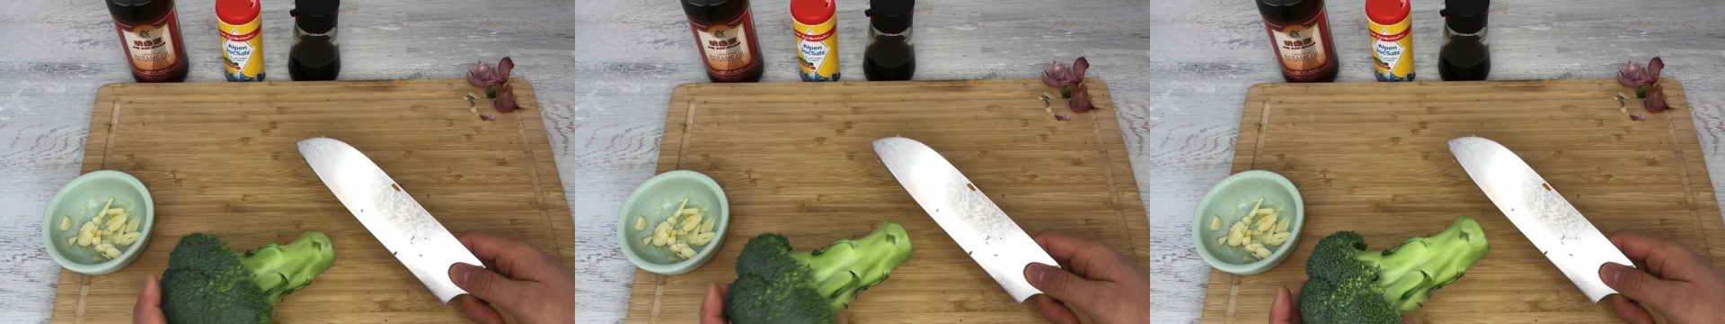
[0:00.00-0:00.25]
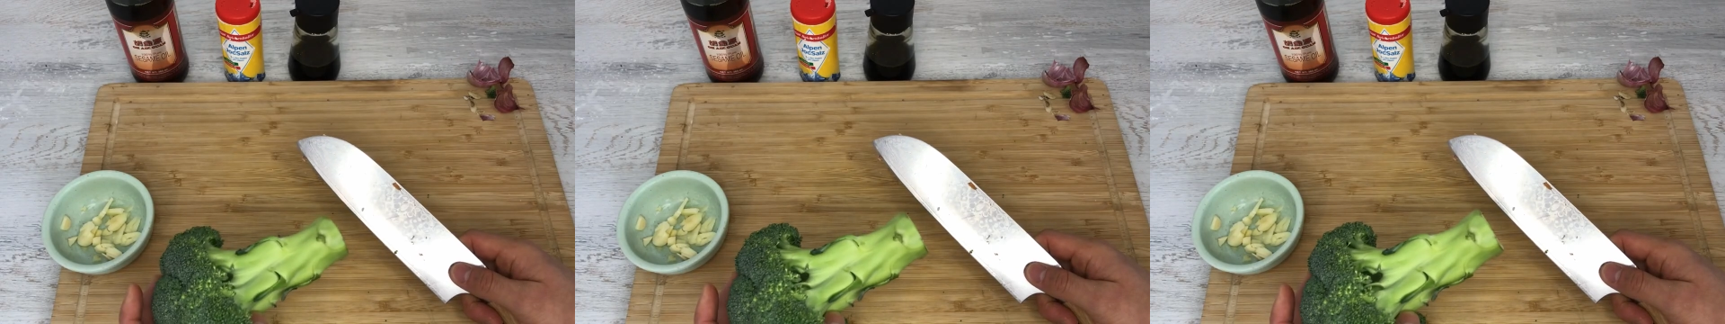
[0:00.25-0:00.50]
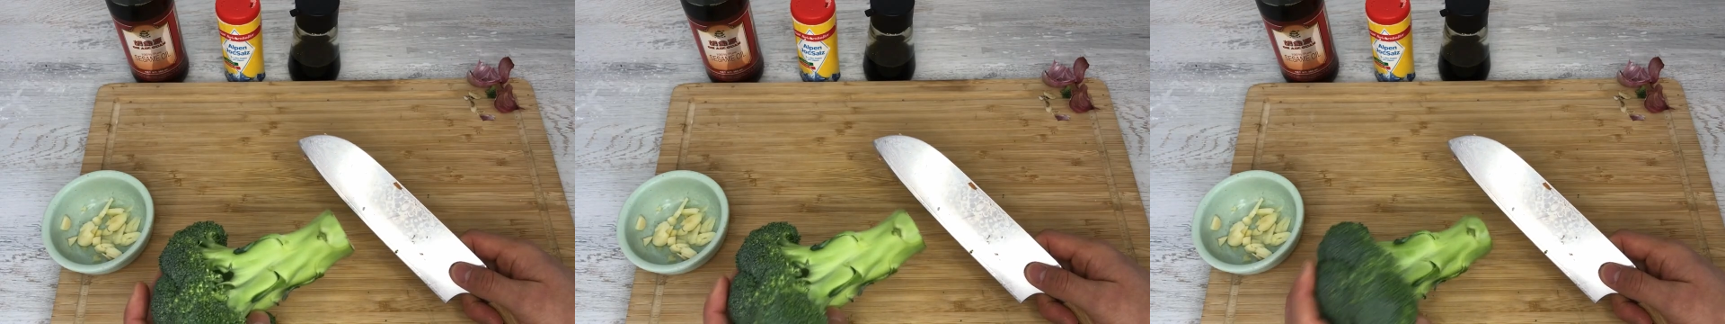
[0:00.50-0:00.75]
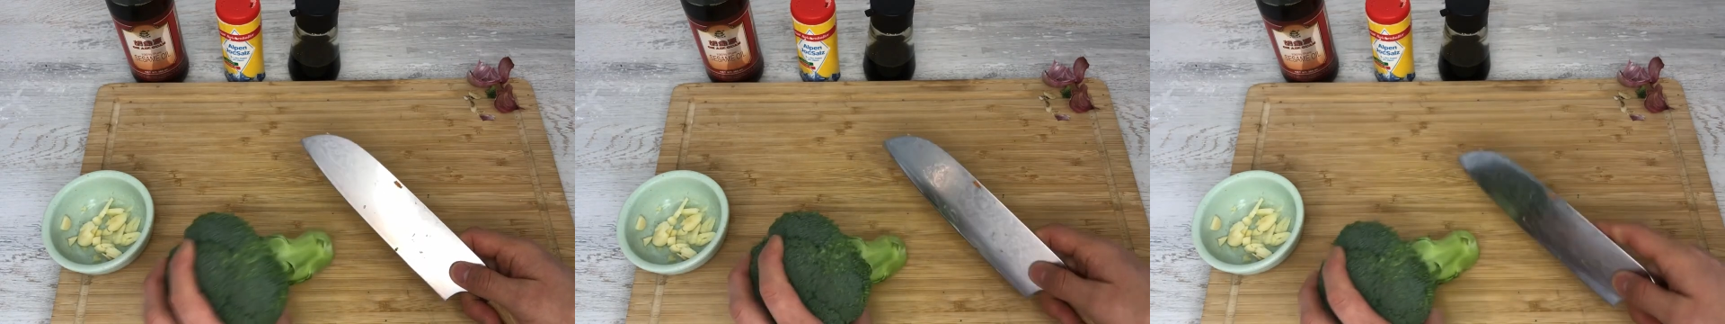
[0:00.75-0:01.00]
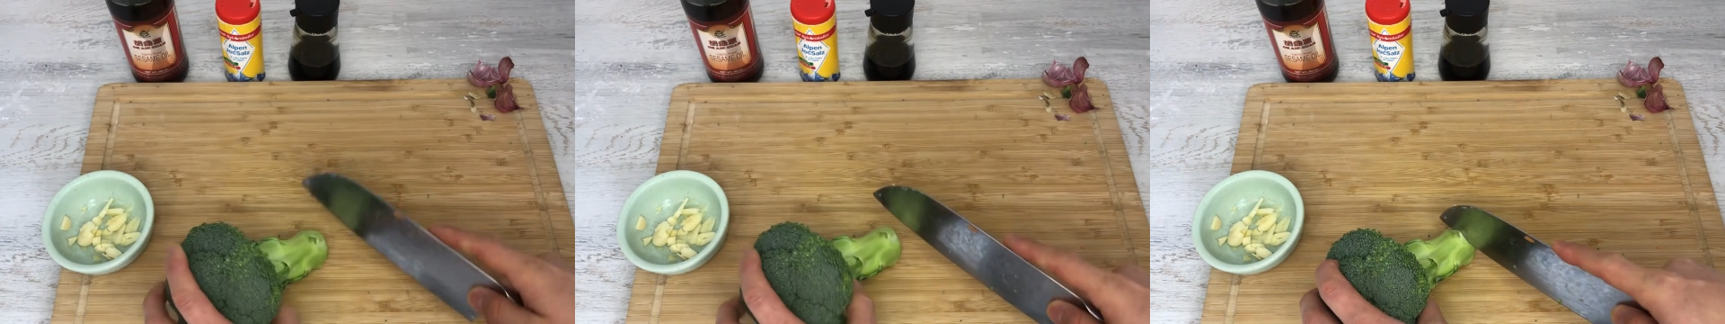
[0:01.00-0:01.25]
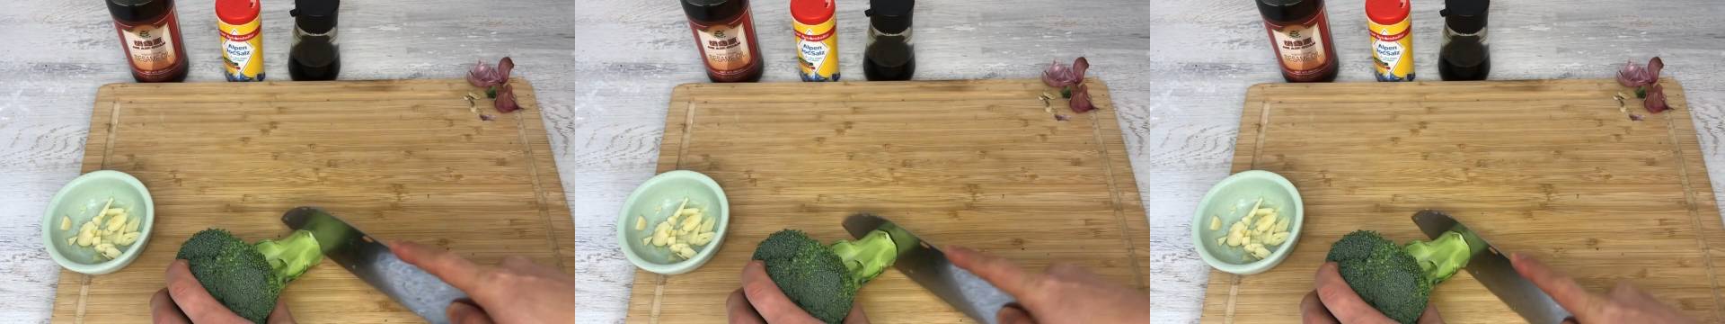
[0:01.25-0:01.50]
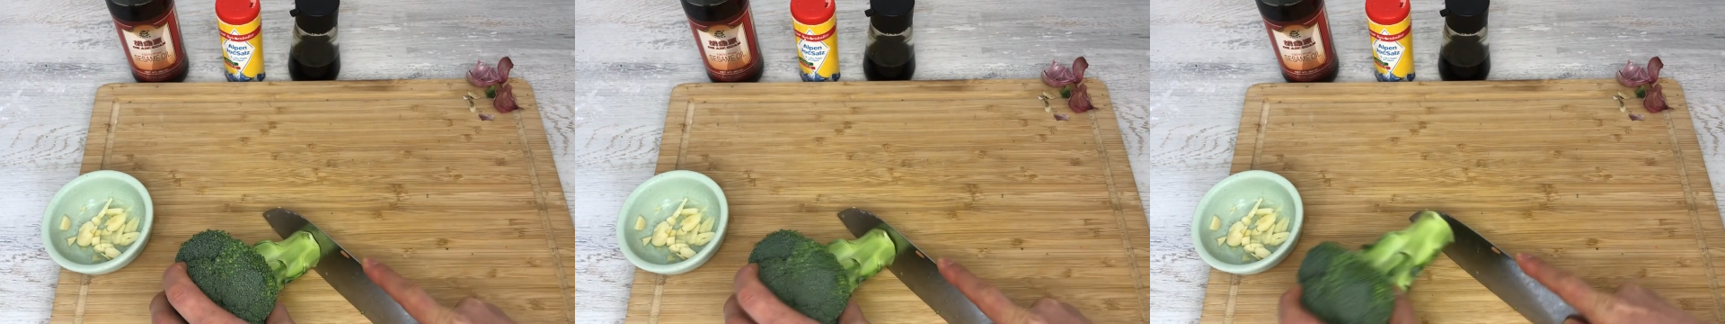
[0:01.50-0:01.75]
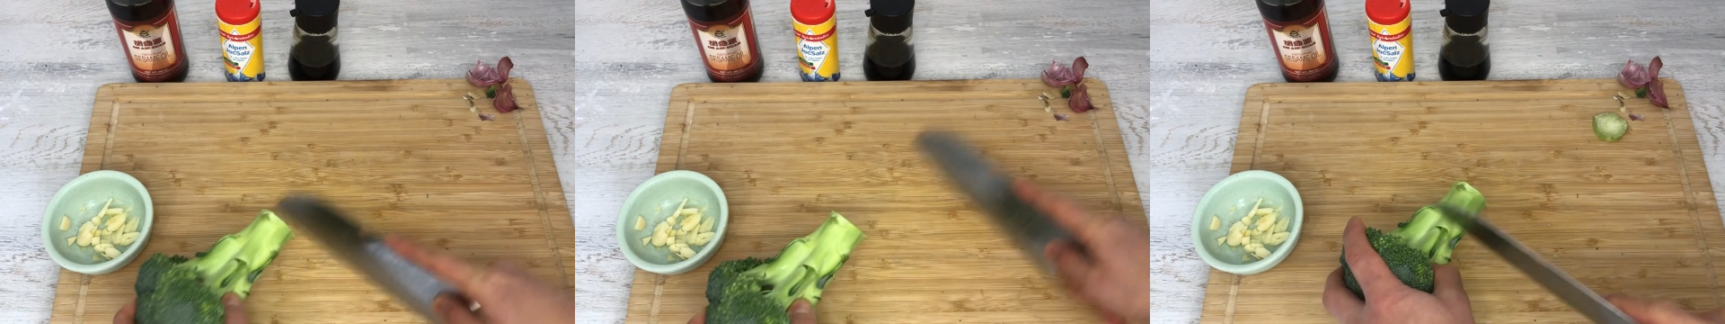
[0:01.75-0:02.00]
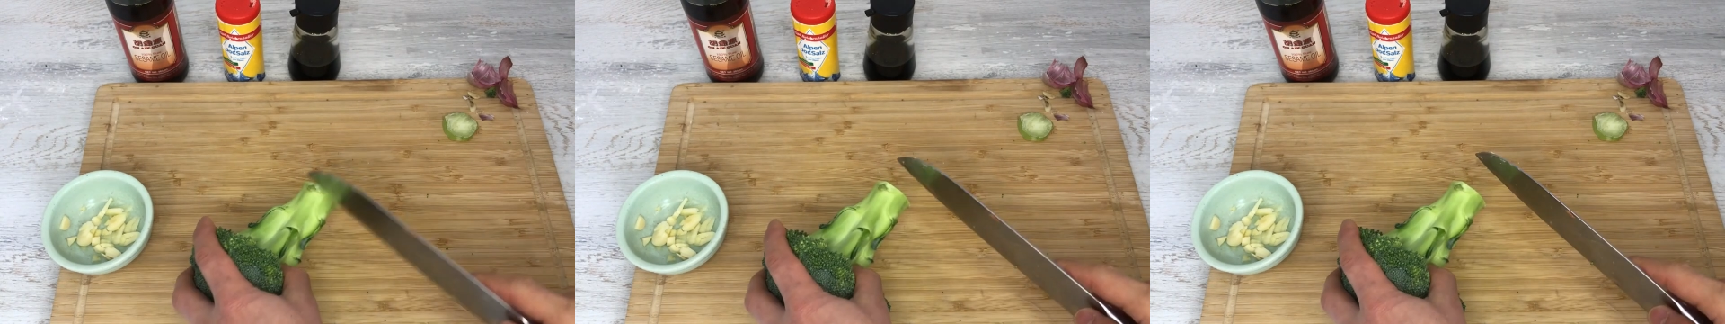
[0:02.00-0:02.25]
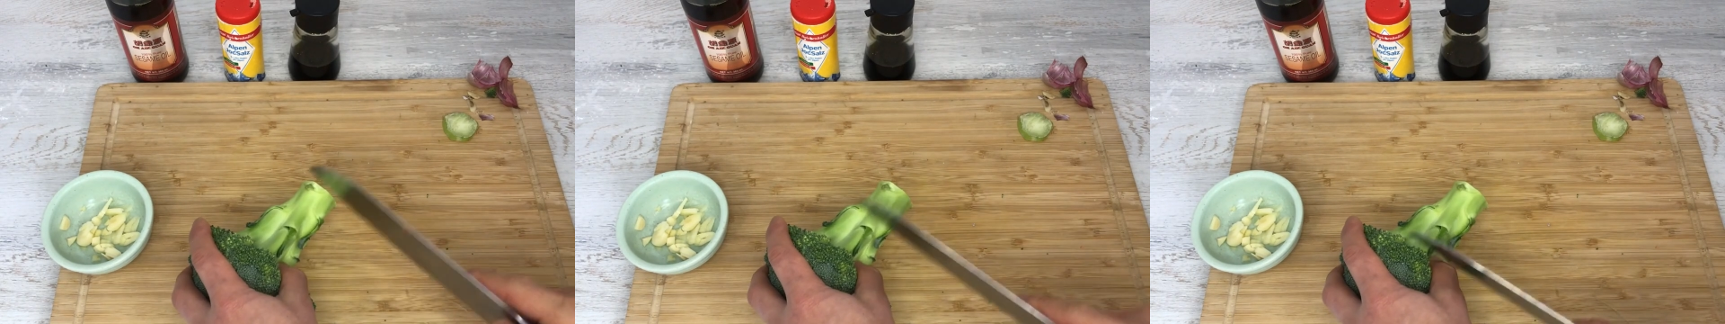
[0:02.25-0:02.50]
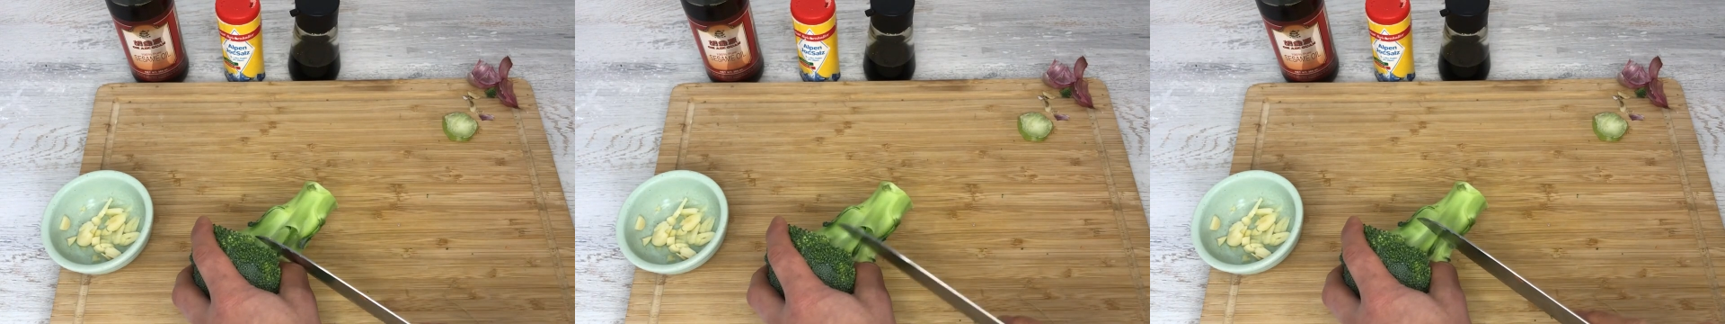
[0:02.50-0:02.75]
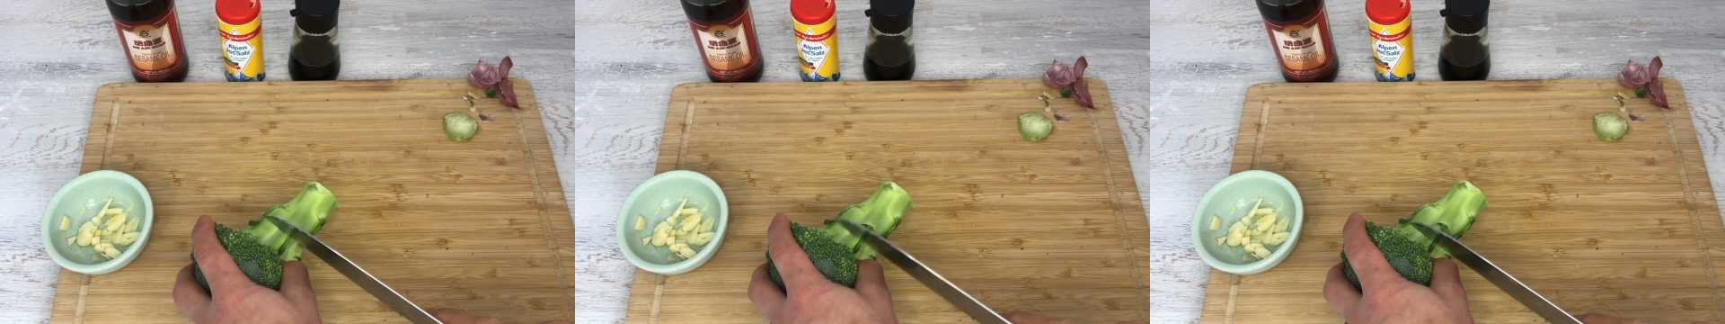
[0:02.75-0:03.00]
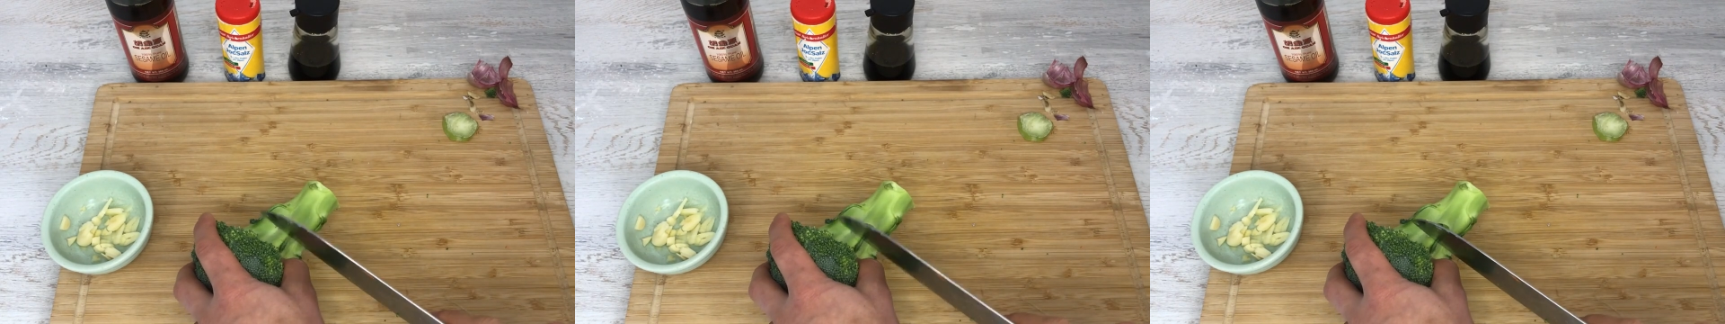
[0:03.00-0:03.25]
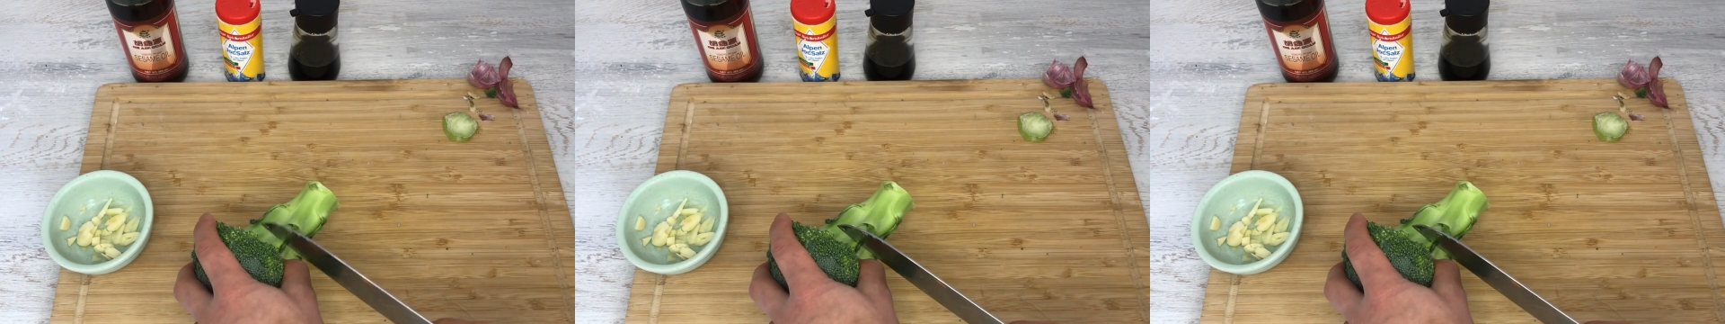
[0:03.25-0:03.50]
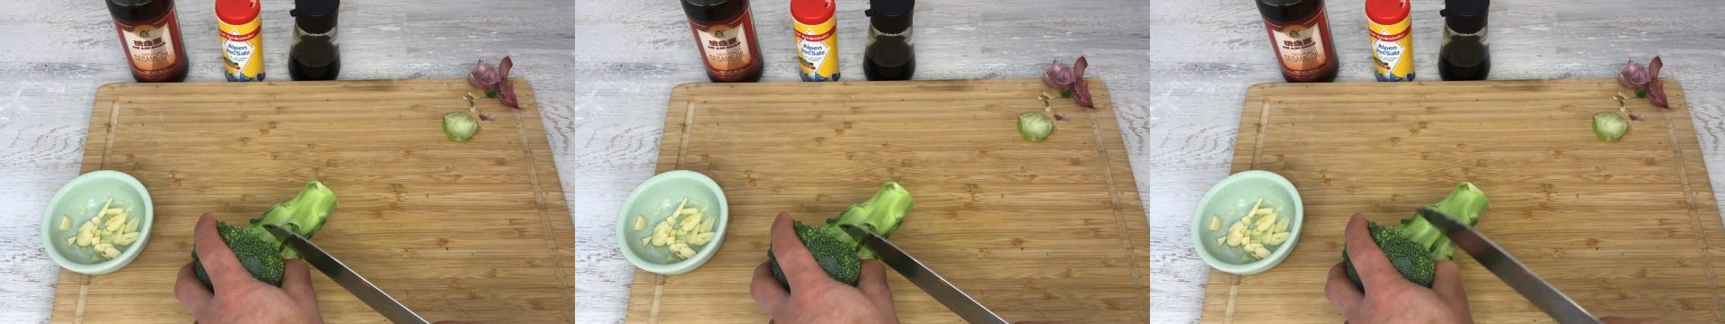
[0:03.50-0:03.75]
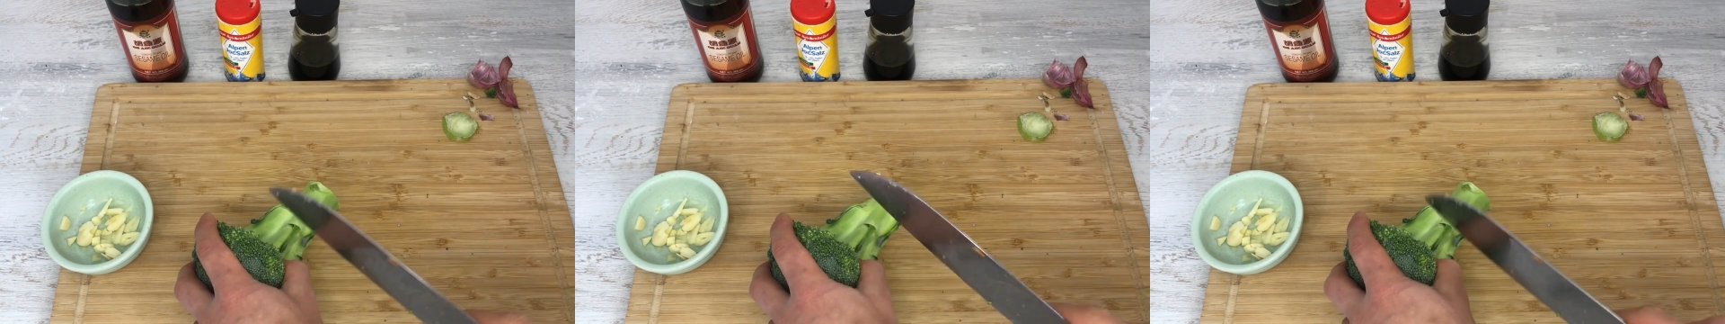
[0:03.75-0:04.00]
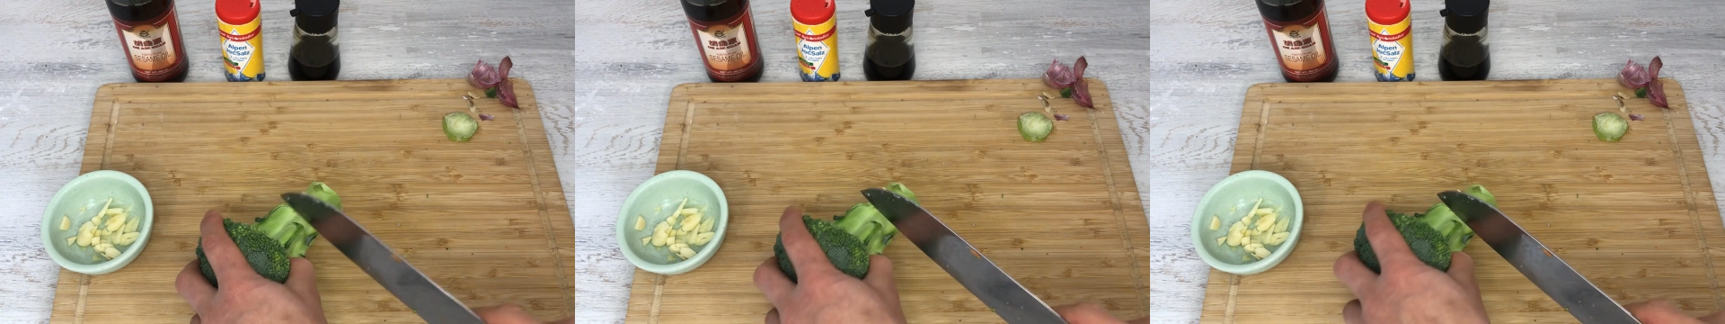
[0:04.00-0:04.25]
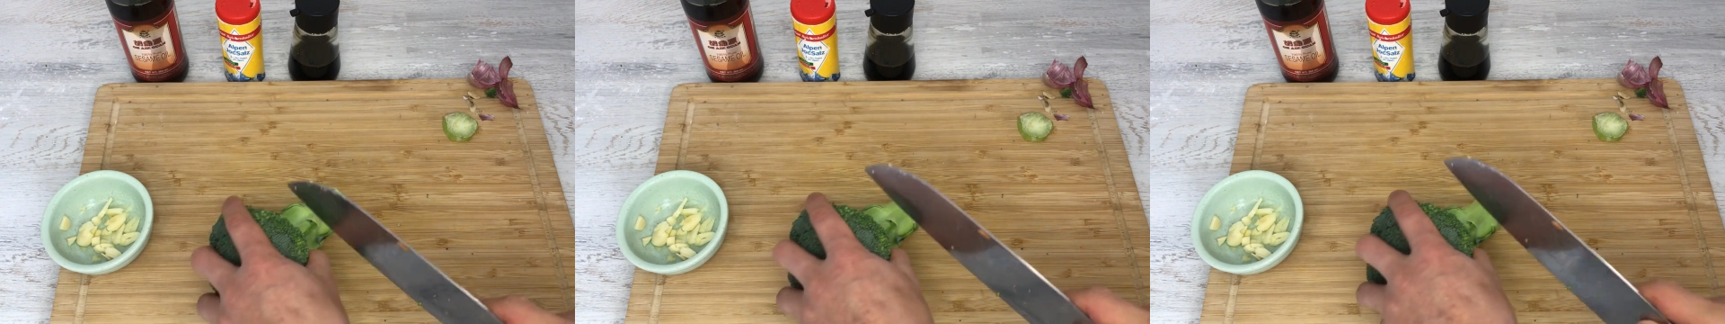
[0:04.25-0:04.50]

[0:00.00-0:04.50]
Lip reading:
[unreadable: no face in view]